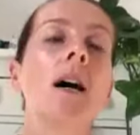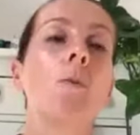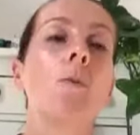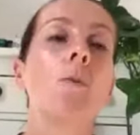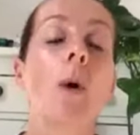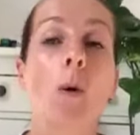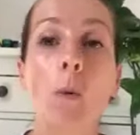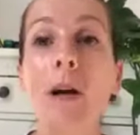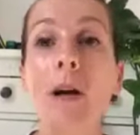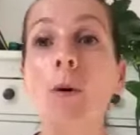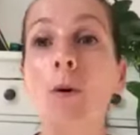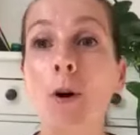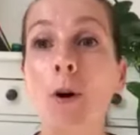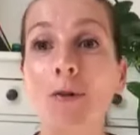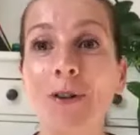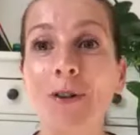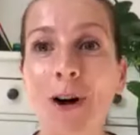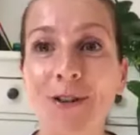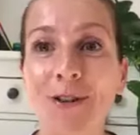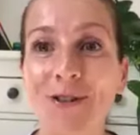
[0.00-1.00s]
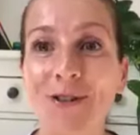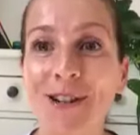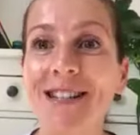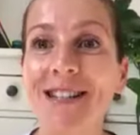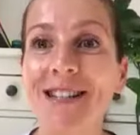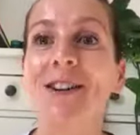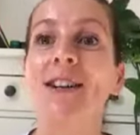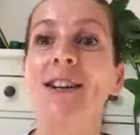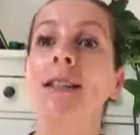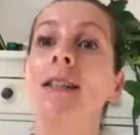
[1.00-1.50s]
Well, we all got rather
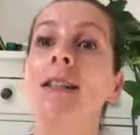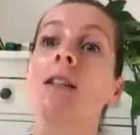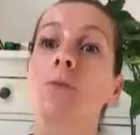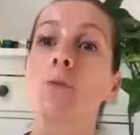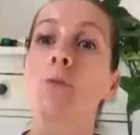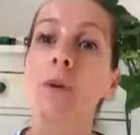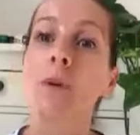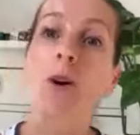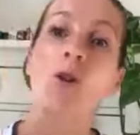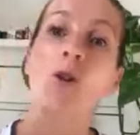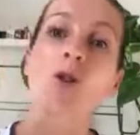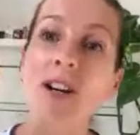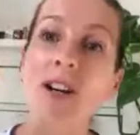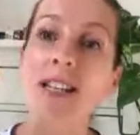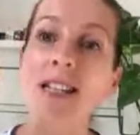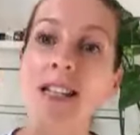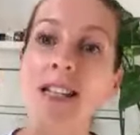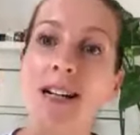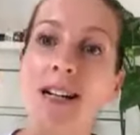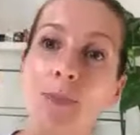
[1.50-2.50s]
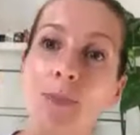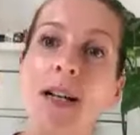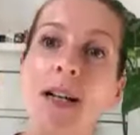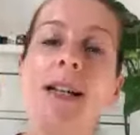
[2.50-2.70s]
excited. We got dressed up.